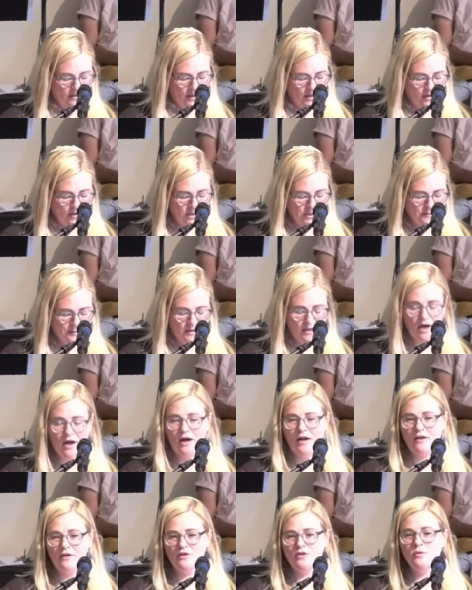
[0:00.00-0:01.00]
that goes
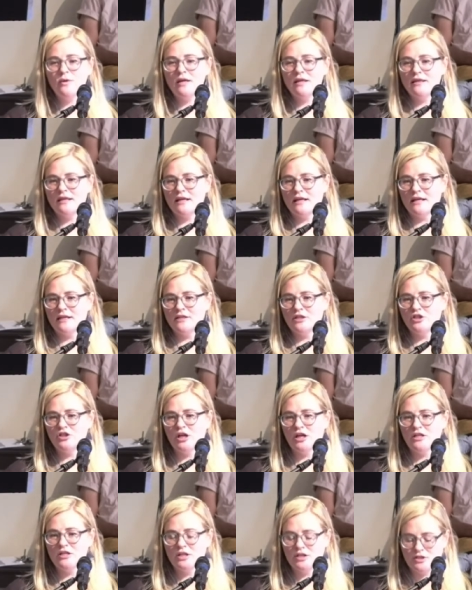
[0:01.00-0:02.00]
beyond doing things
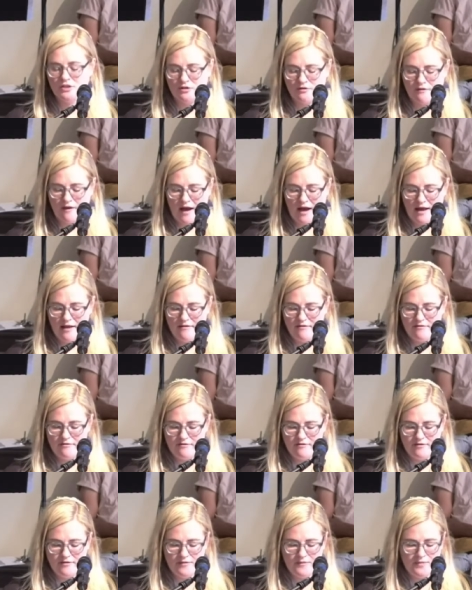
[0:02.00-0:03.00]
just to
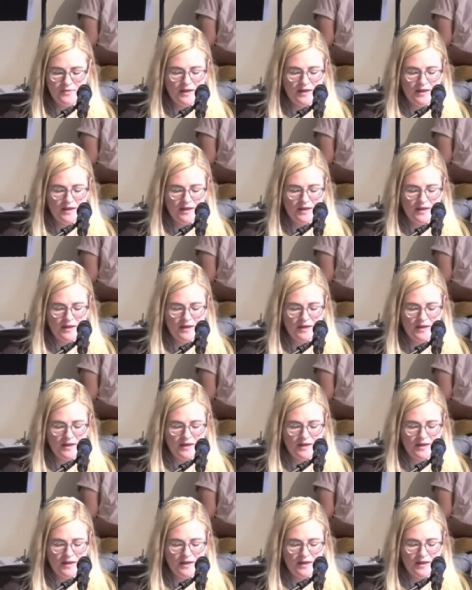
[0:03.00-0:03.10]
survive.